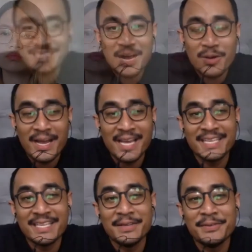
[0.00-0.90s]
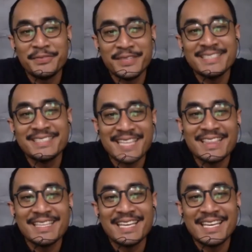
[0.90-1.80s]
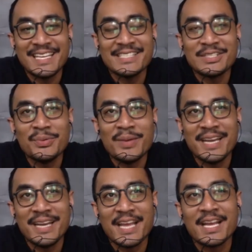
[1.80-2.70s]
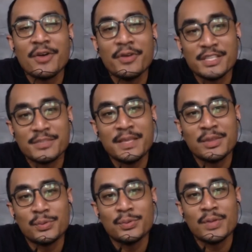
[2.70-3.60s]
I first started, and he's the one that encouraged me to